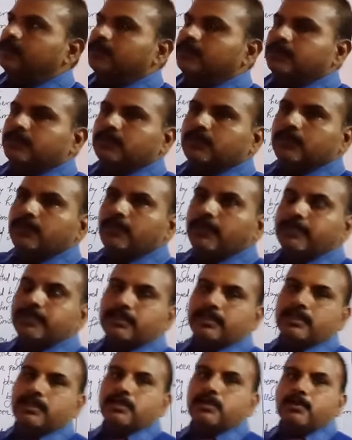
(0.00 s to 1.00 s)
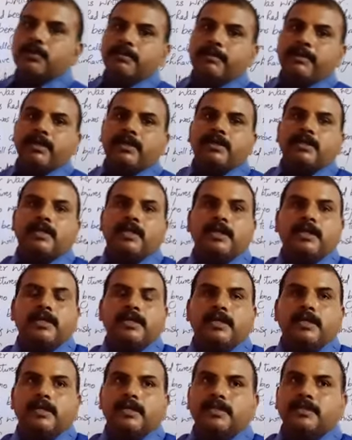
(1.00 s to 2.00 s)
So one thing you make clear